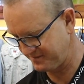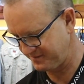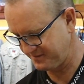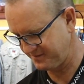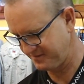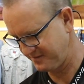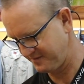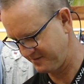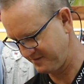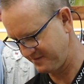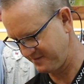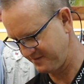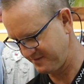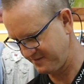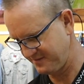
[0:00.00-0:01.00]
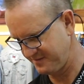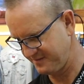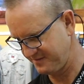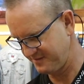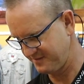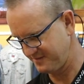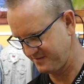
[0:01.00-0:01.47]

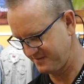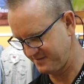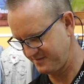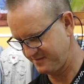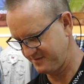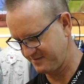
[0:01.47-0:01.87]
Nothing is said.